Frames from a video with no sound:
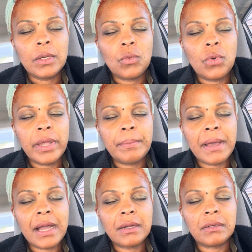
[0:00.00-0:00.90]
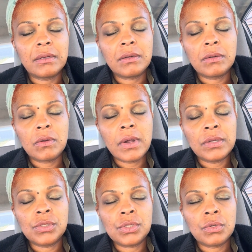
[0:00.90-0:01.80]
Quick
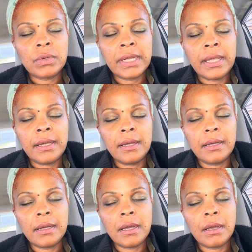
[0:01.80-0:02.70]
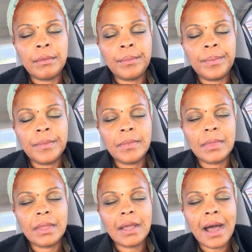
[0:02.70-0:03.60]
background story.
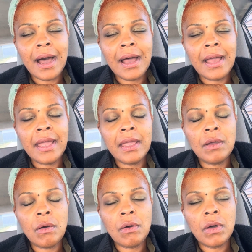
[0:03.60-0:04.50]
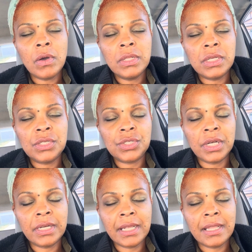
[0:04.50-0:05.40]
I, on this
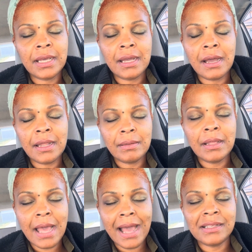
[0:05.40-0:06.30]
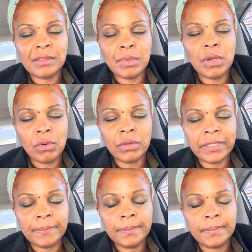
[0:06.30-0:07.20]
journey that God has me
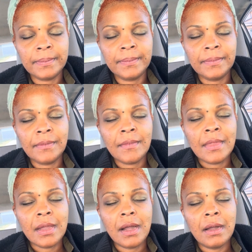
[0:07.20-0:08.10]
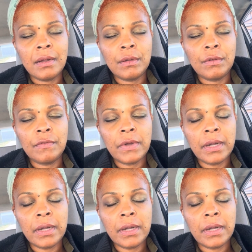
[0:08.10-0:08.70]
on, of